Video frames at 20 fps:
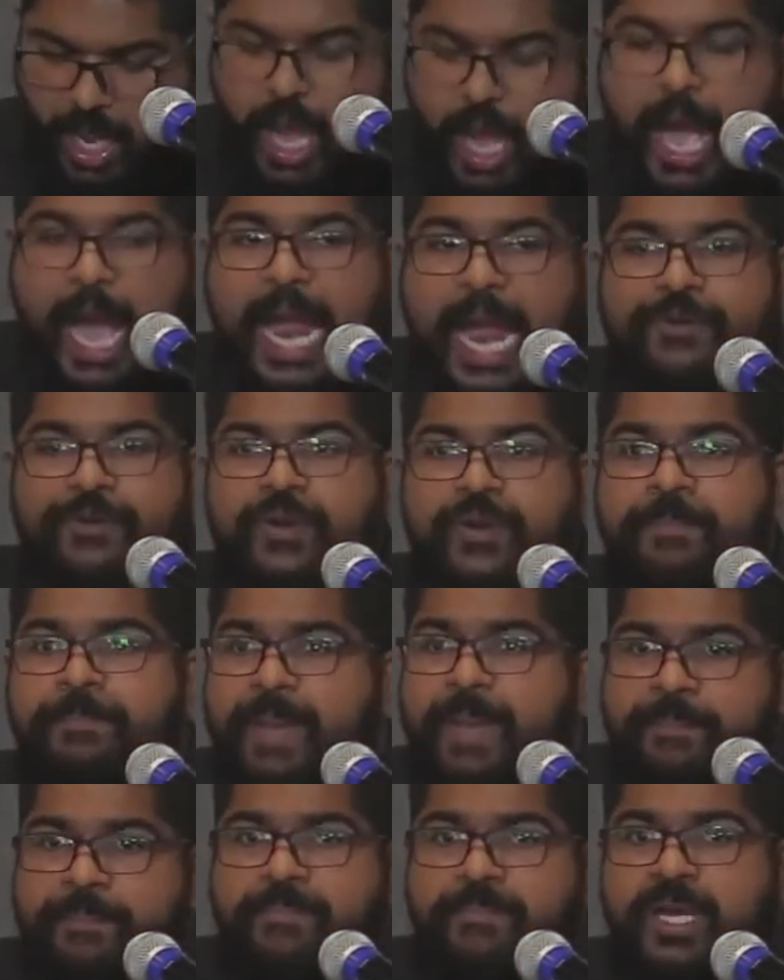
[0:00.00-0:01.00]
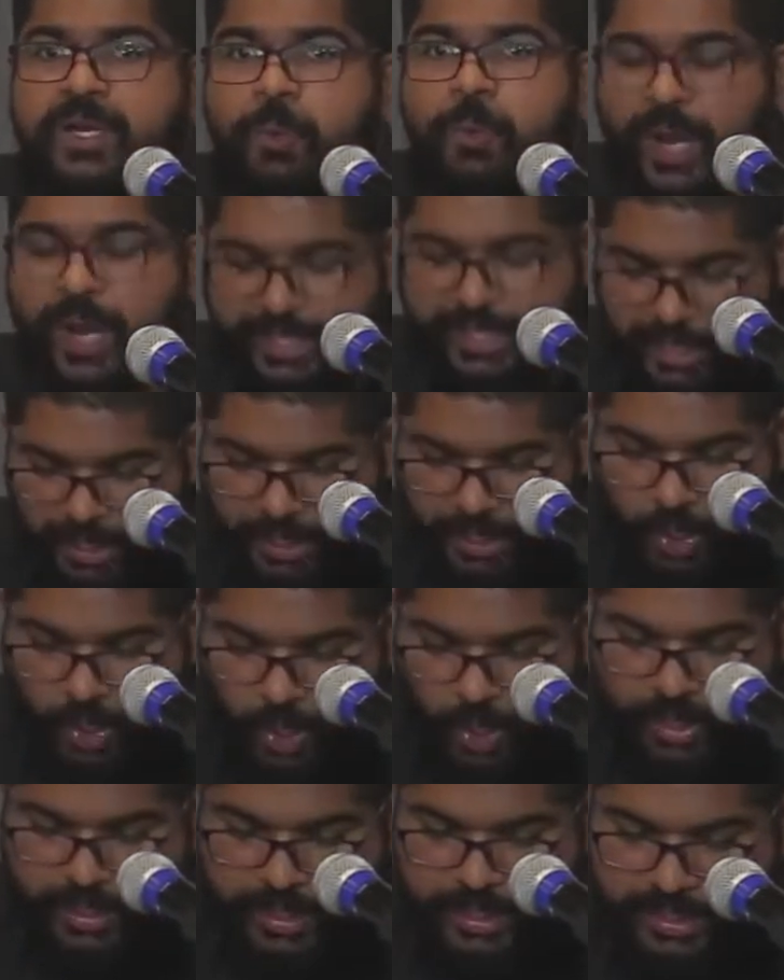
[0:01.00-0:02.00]
I remembered what the
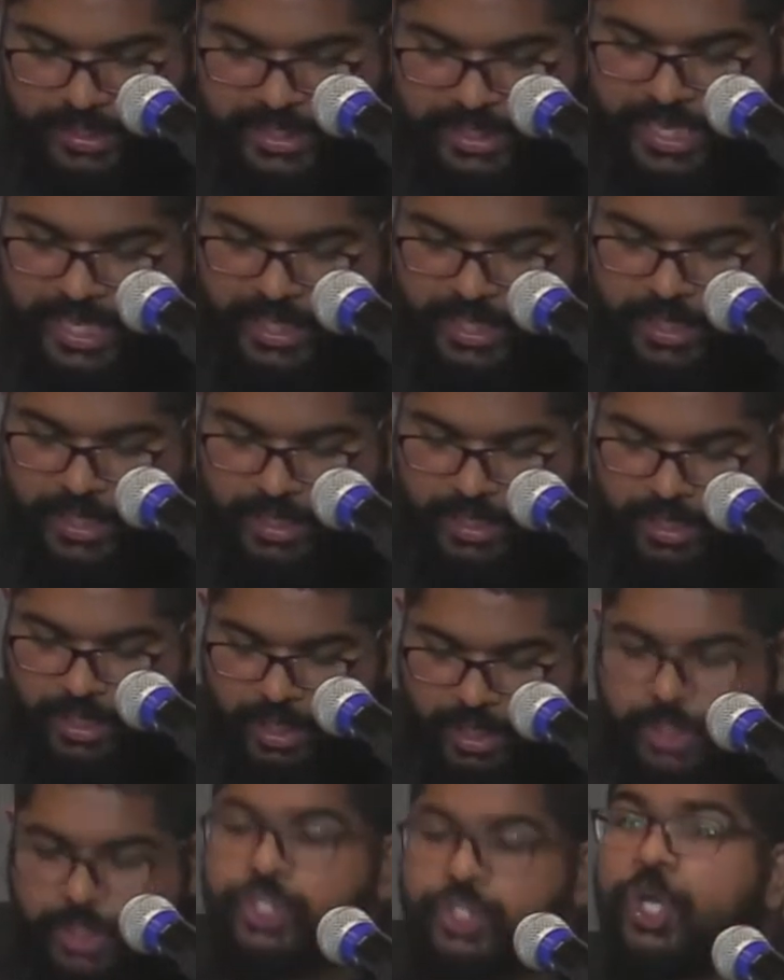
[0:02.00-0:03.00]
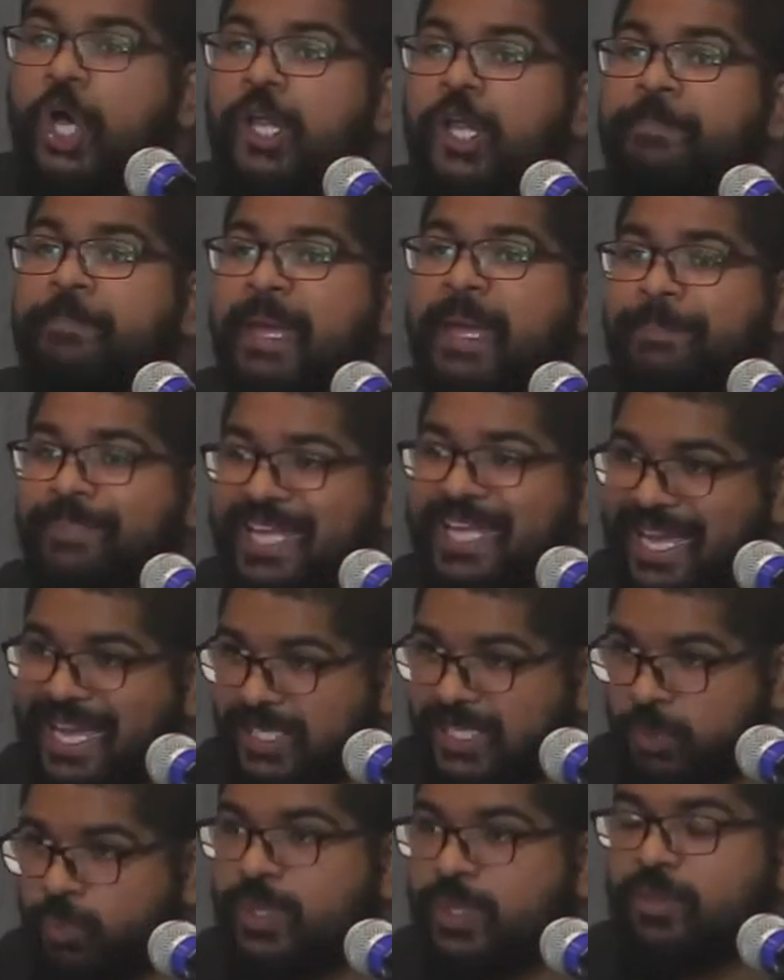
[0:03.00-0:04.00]
Lord said. John
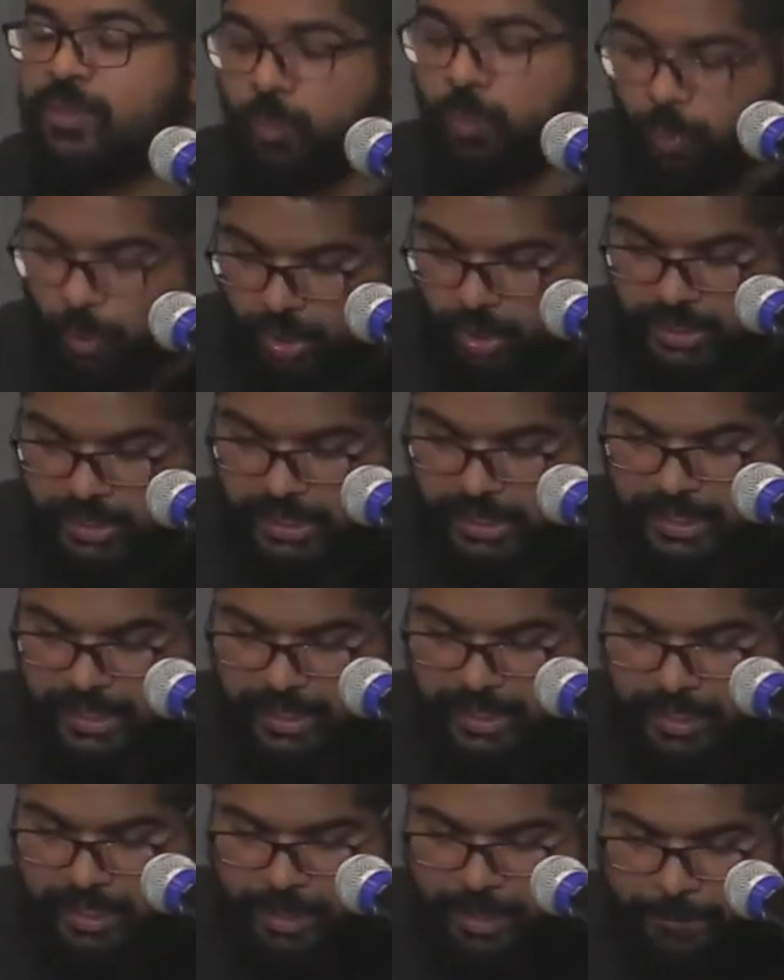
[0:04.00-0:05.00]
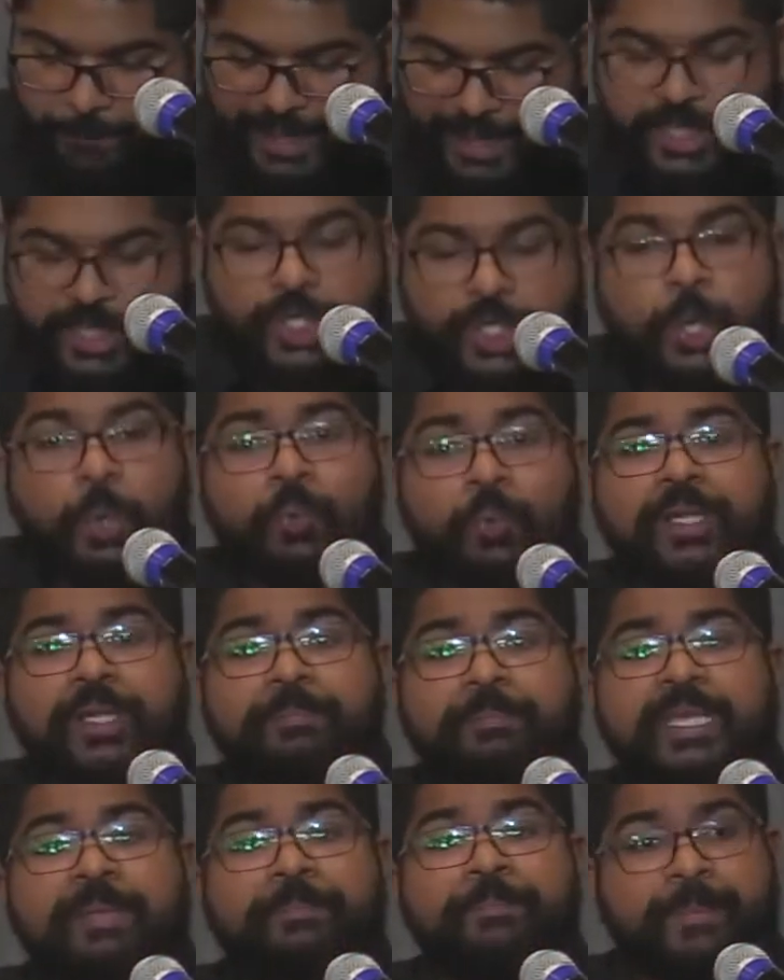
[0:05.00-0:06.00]
baptized with water, but you will
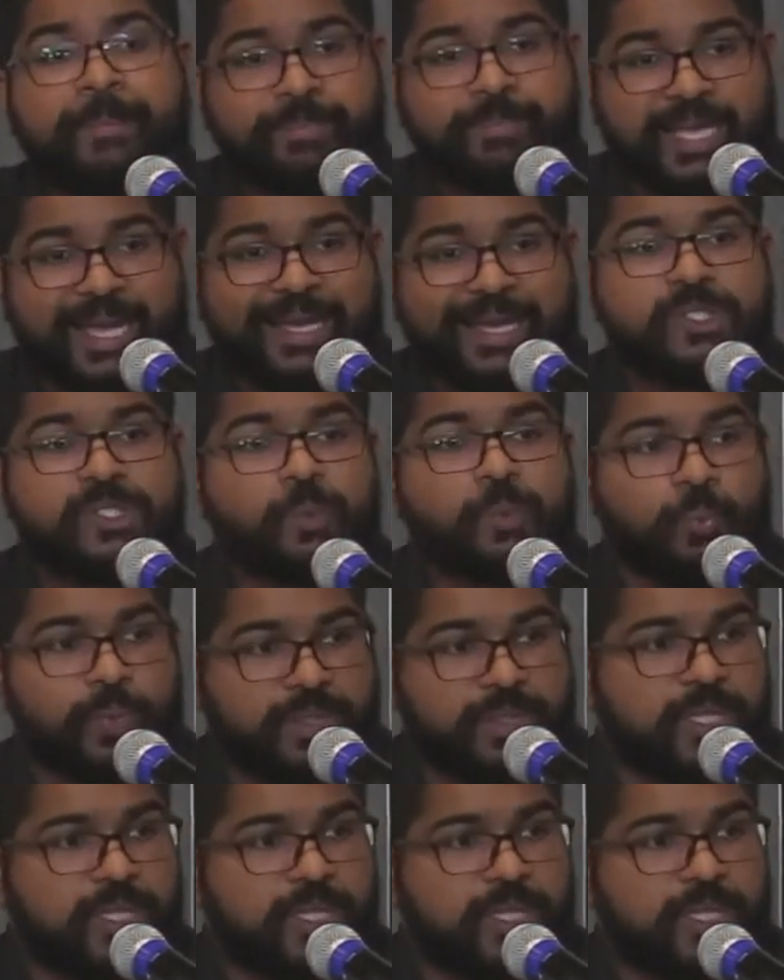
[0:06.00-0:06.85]
be baptized with the